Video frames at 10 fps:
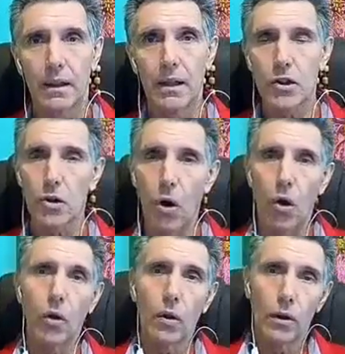It's
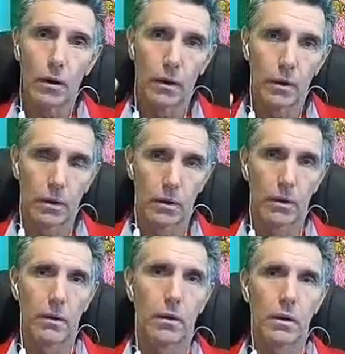all
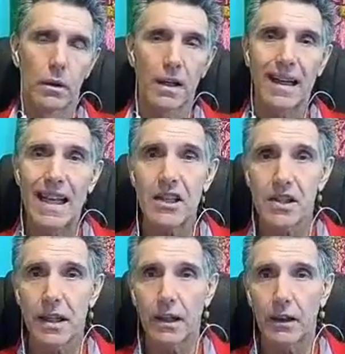the
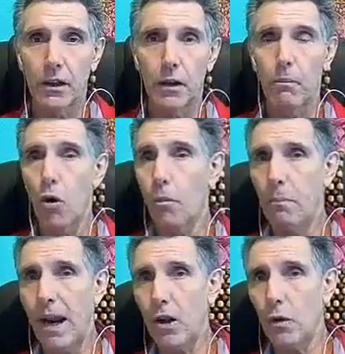cleansing. The
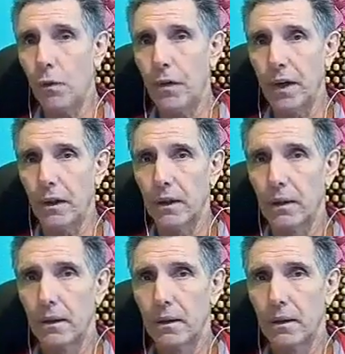more pain you feel,